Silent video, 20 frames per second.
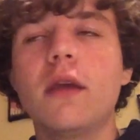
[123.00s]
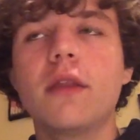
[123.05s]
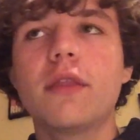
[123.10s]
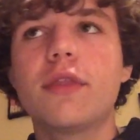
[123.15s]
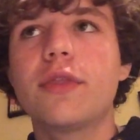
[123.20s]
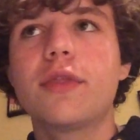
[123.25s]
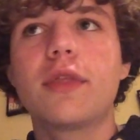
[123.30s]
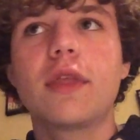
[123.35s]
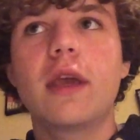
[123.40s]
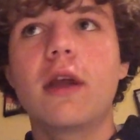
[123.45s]

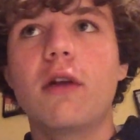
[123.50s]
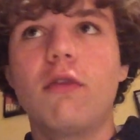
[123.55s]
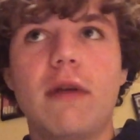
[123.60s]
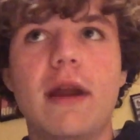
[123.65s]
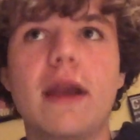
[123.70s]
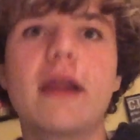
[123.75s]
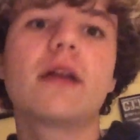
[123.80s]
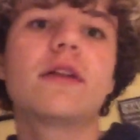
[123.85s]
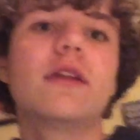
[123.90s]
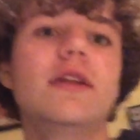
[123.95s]

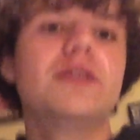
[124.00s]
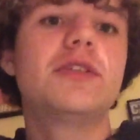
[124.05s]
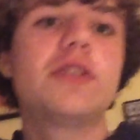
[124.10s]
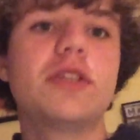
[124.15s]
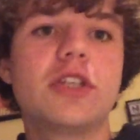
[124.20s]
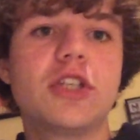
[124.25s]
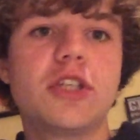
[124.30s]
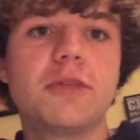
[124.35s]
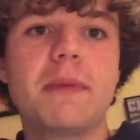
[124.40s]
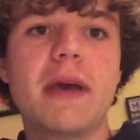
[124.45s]
theoretically
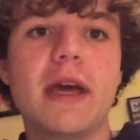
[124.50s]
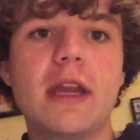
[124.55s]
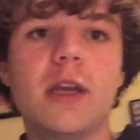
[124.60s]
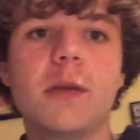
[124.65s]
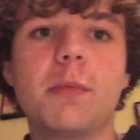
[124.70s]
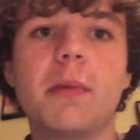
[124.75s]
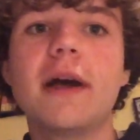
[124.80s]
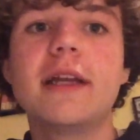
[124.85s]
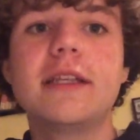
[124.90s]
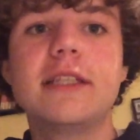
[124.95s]

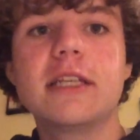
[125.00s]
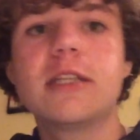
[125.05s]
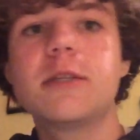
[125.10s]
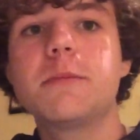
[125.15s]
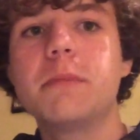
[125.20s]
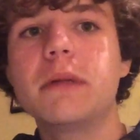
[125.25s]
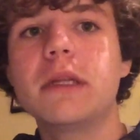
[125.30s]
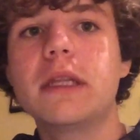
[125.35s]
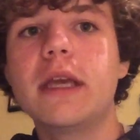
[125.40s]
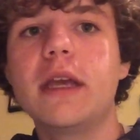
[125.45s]
suspend my
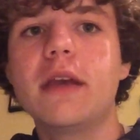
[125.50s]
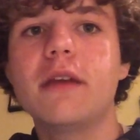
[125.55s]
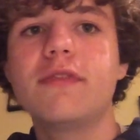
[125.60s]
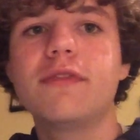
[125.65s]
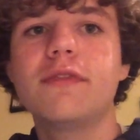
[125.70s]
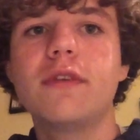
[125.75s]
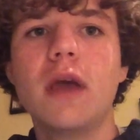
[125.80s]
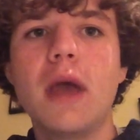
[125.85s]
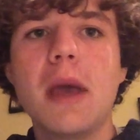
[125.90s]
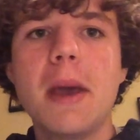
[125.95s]

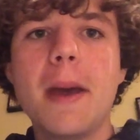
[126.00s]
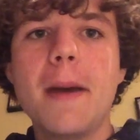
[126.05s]
disbelief